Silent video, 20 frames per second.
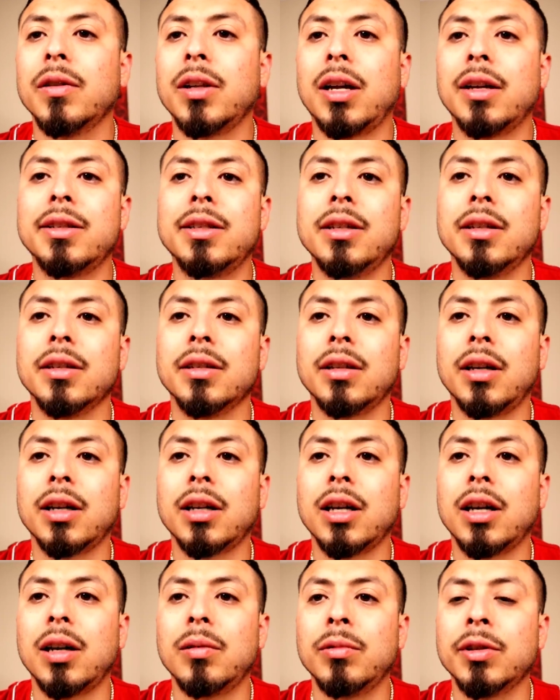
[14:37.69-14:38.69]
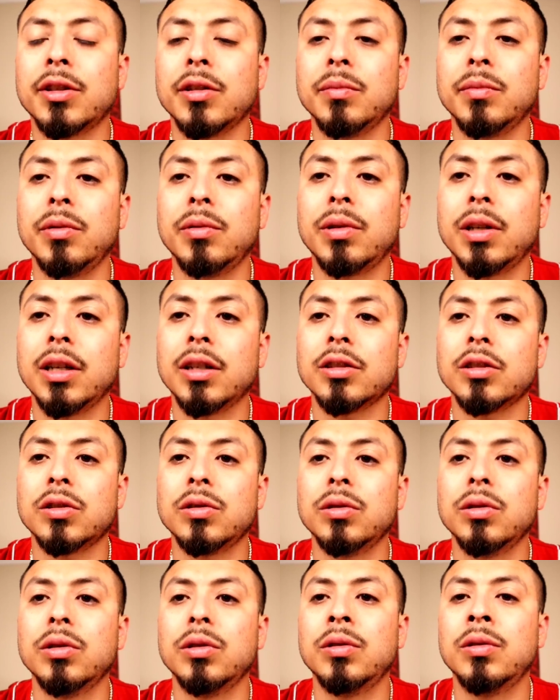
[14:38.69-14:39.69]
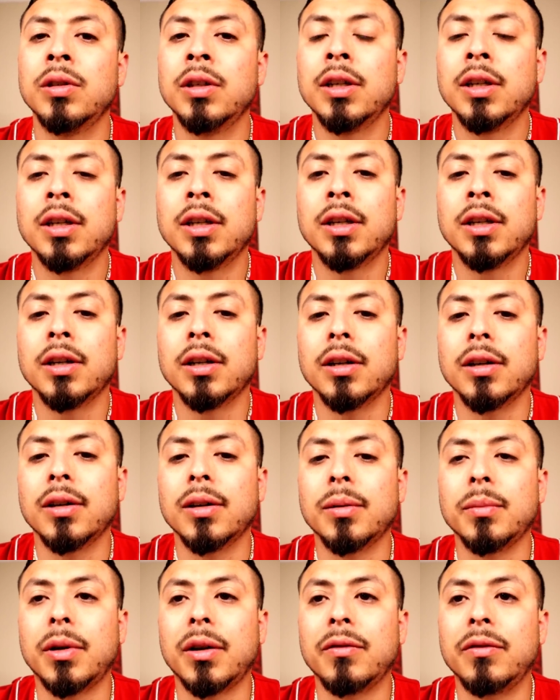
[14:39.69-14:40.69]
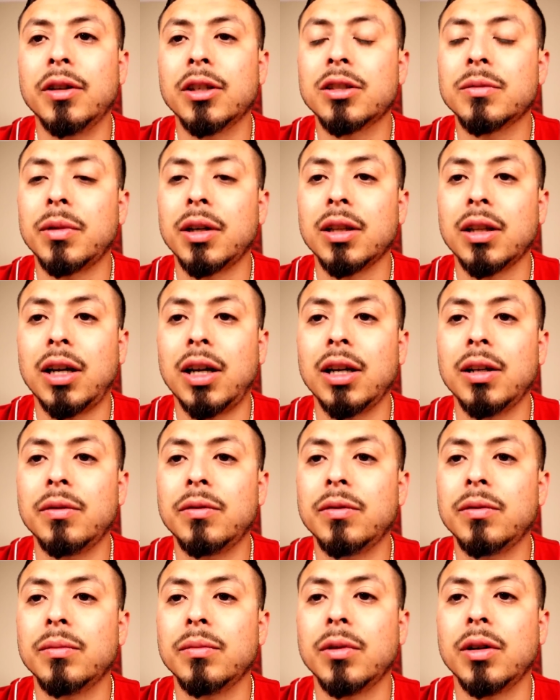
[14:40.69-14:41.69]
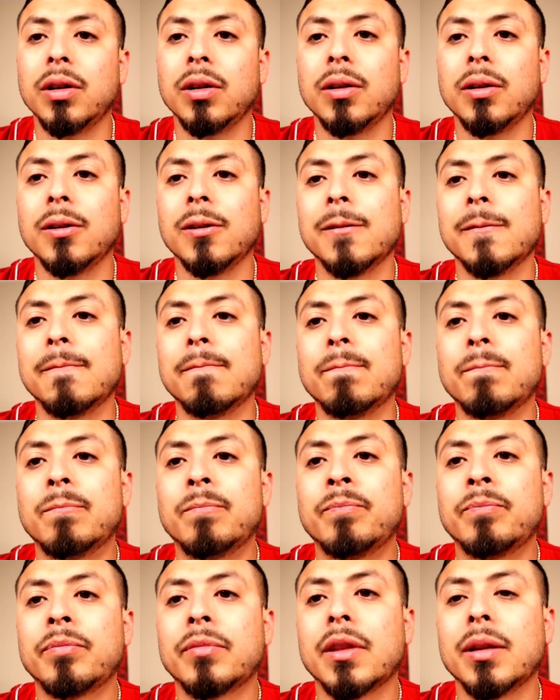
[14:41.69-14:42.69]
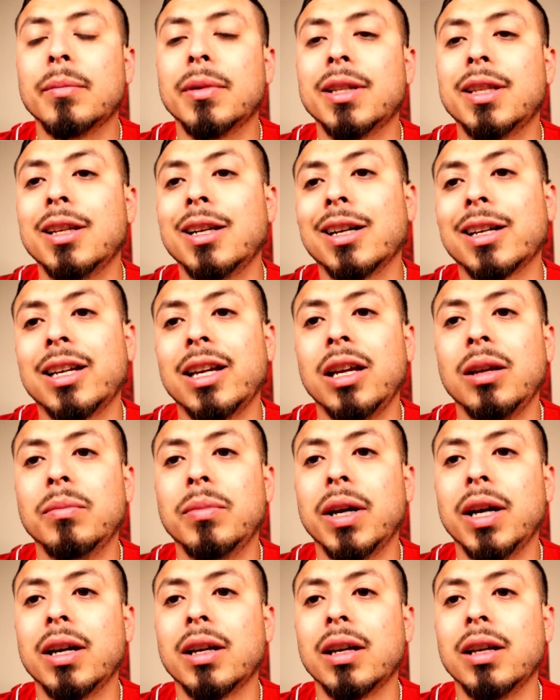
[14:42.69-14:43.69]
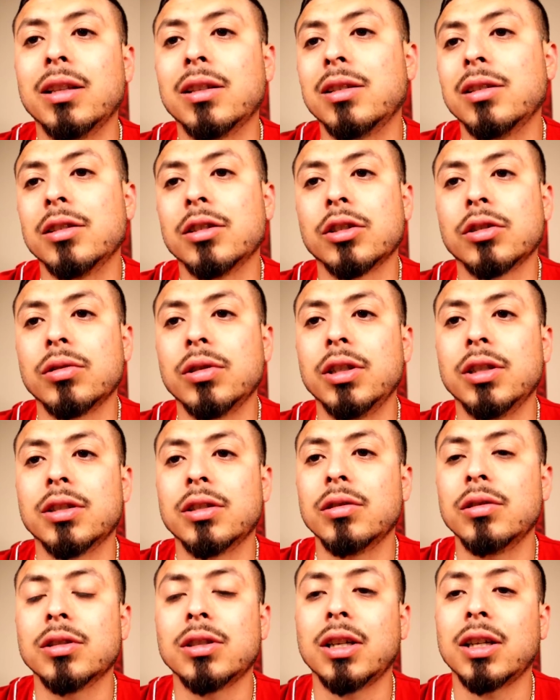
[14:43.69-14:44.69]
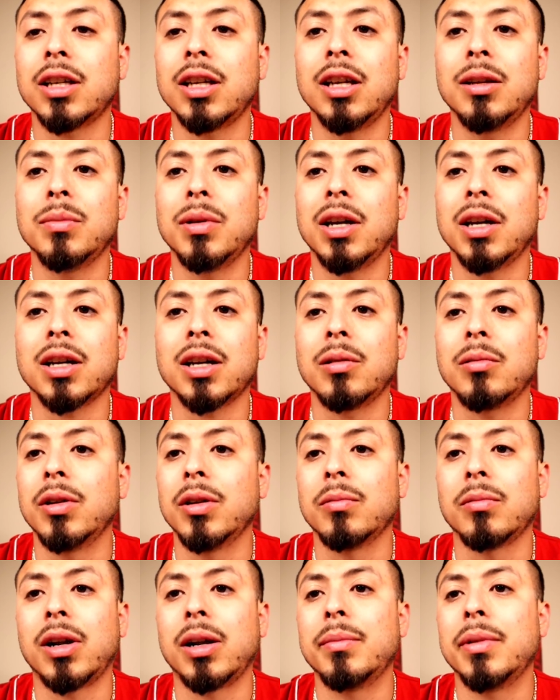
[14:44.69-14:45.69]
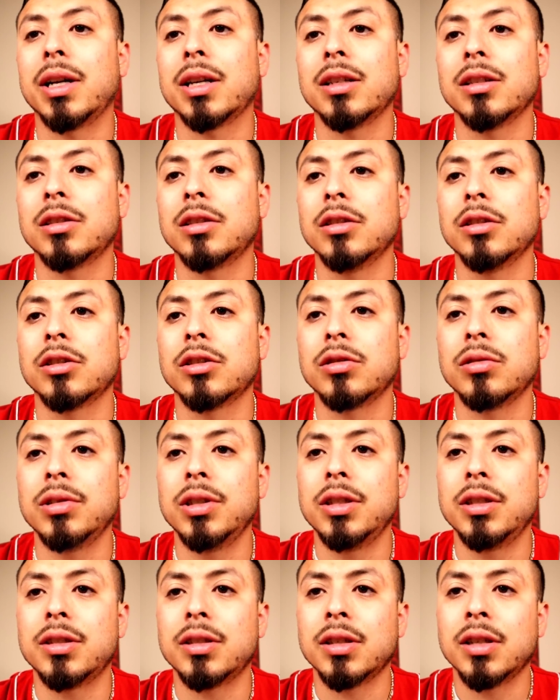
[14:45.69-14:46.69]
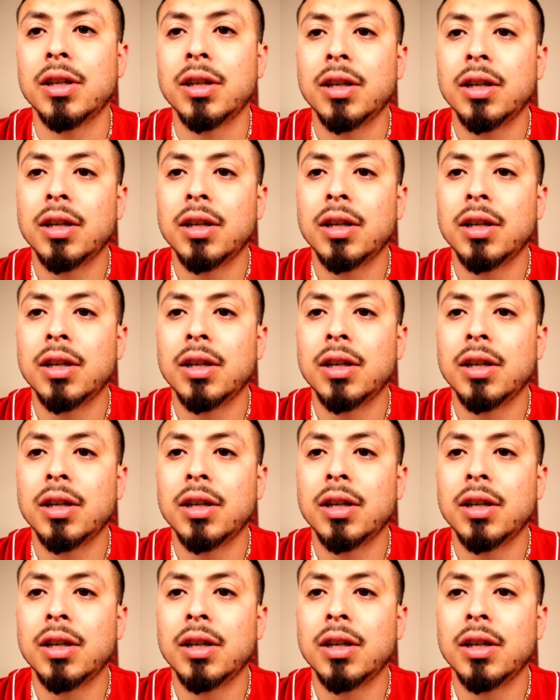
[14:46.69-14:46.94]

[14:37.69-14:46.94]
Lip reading: And I did. I went to boot camp school. I fixed my life. But then I came back into the streets. As soon as I came back, I went right back into the streets.